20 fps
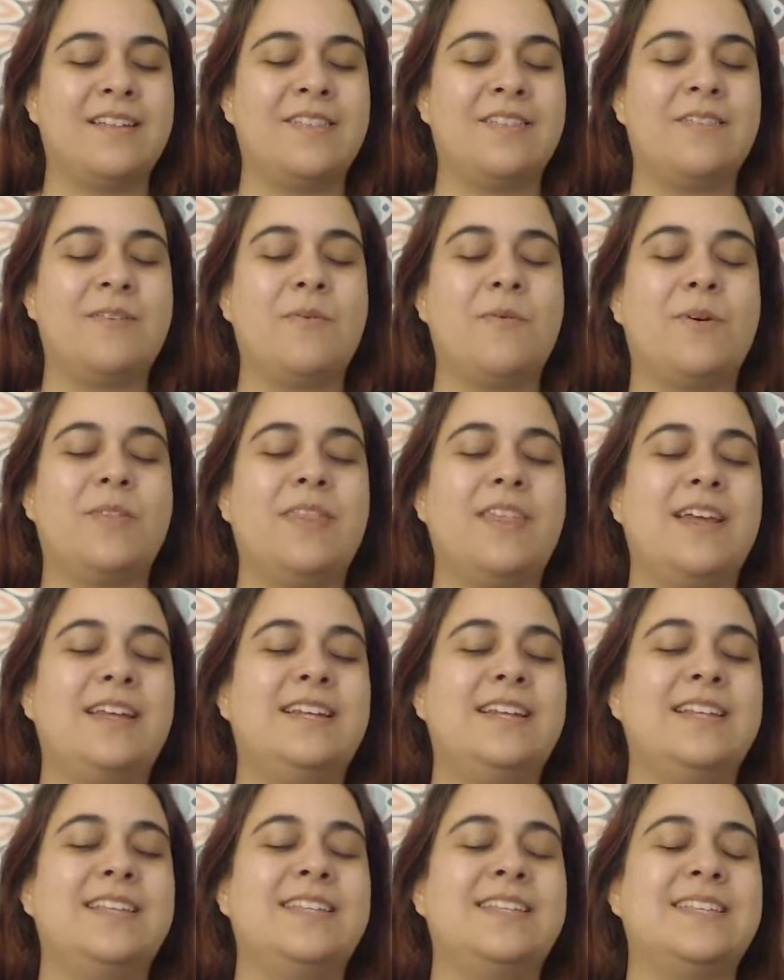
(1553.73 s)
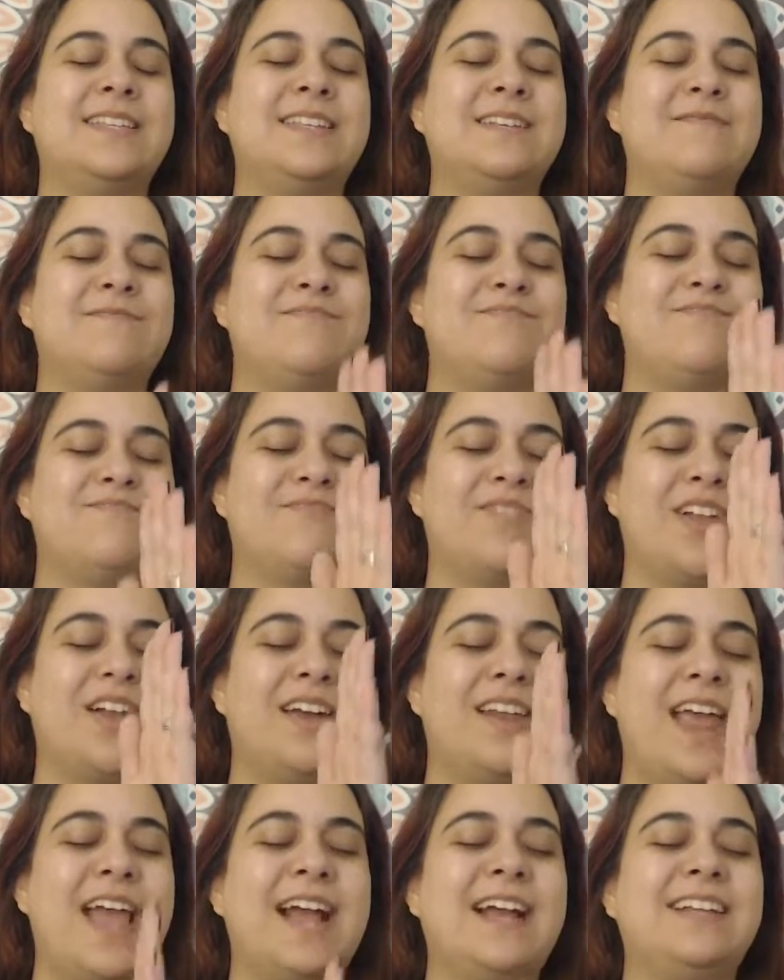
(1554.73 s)
the one that is
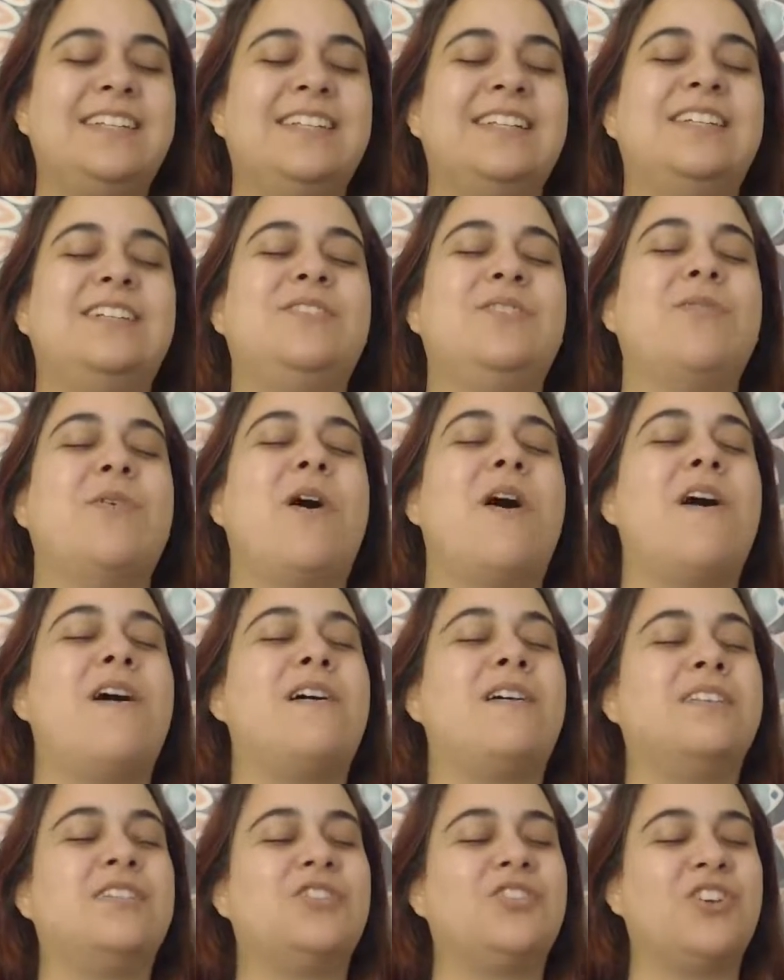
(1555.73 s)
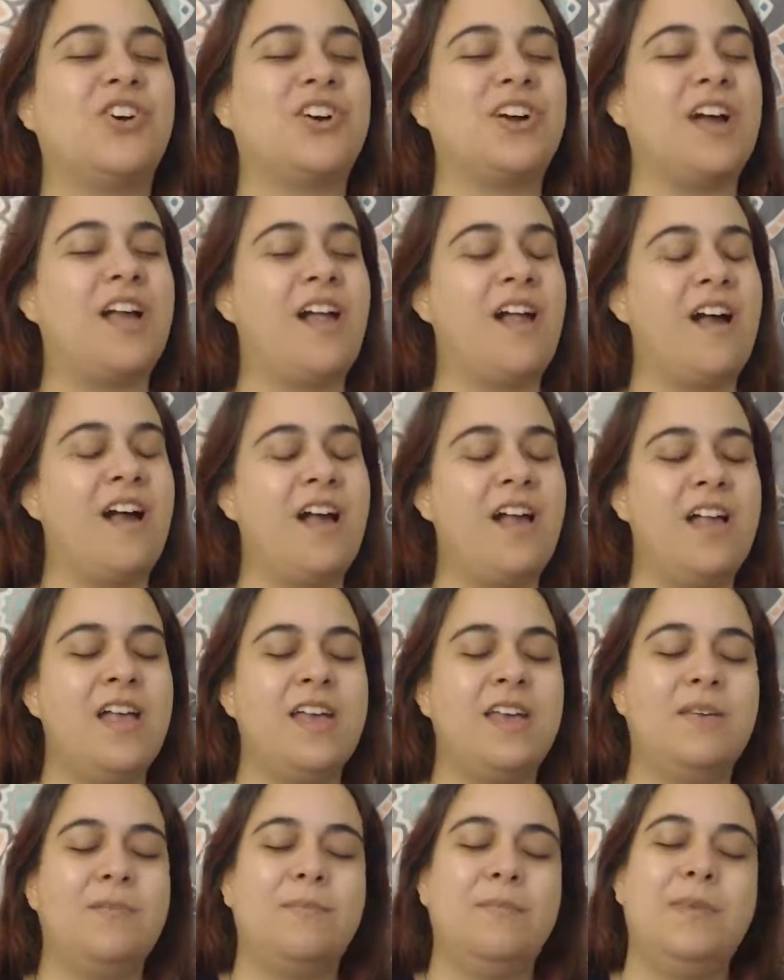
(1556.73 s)
connected to the heart chakra,
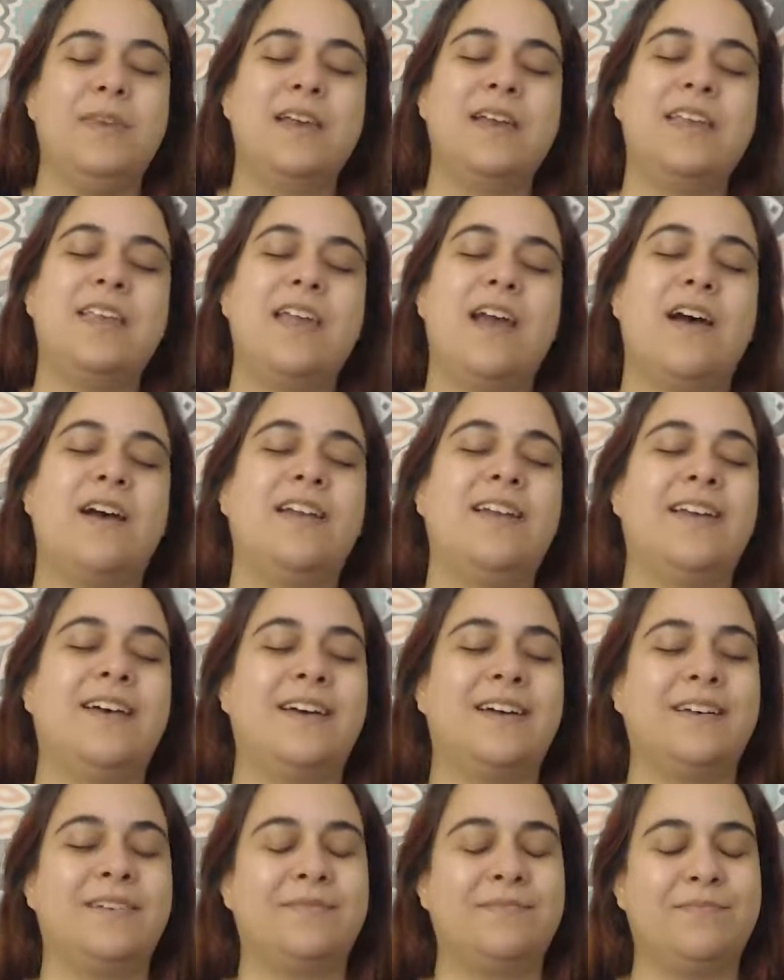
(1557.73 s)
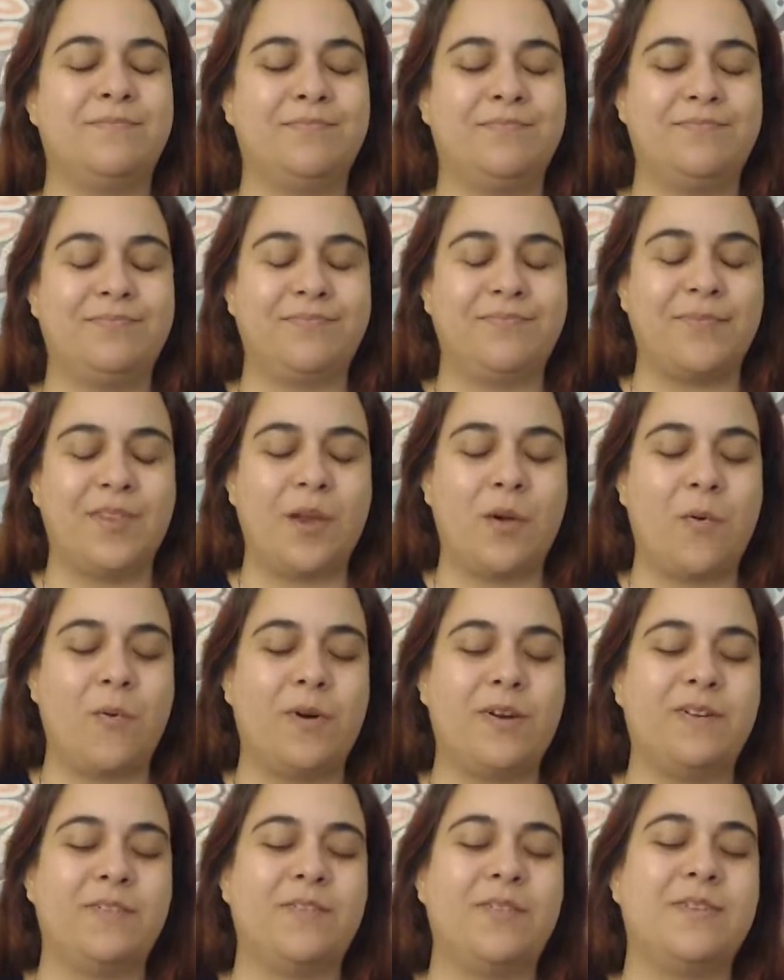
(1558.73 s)
Miriana,
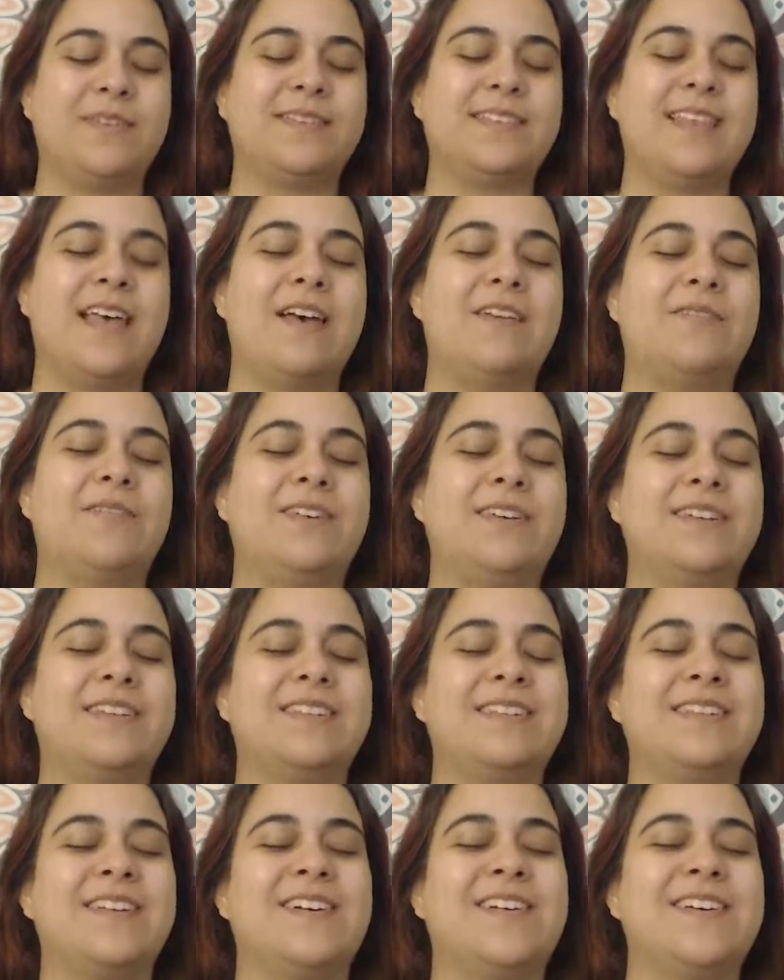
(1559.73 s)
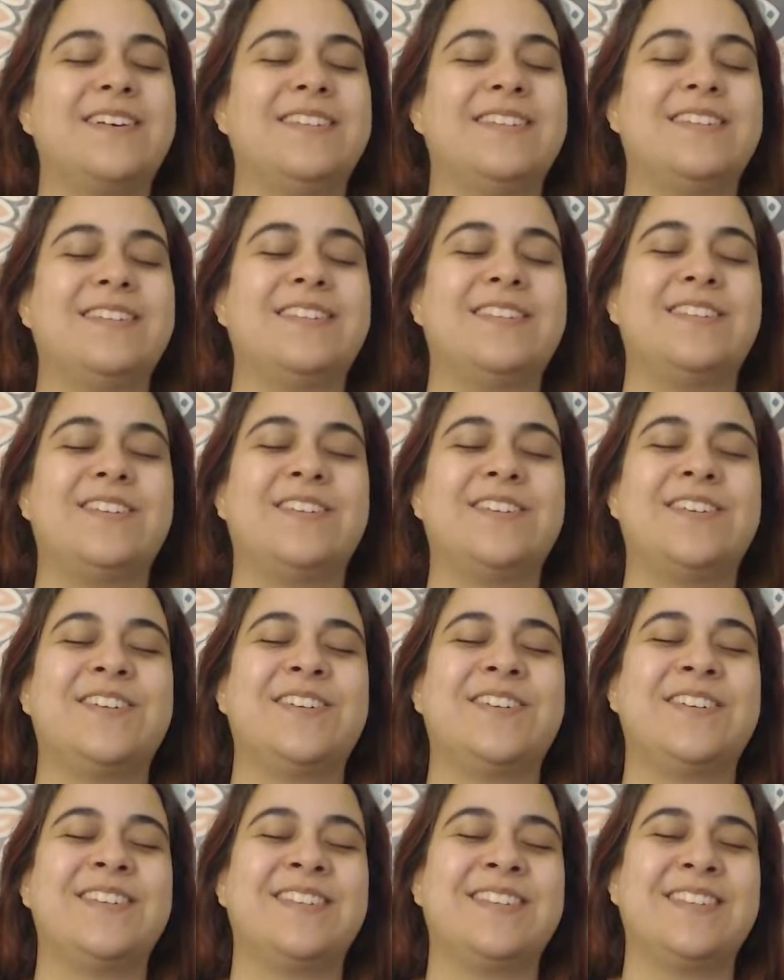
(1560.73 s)
one of the 7 star
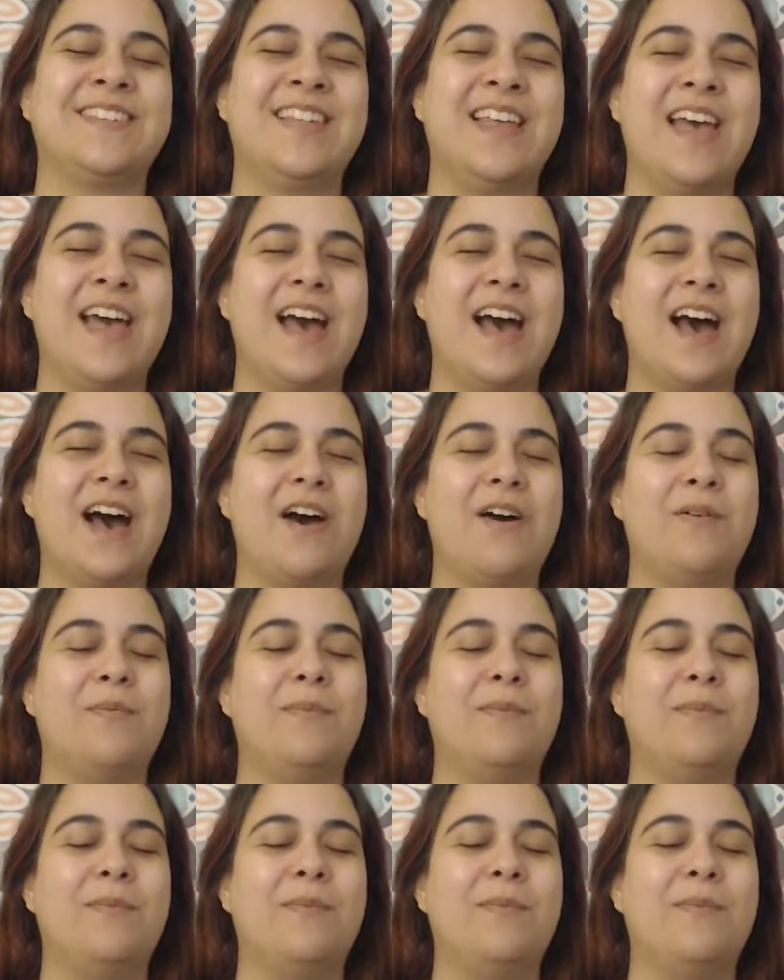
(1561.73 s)
sisters, our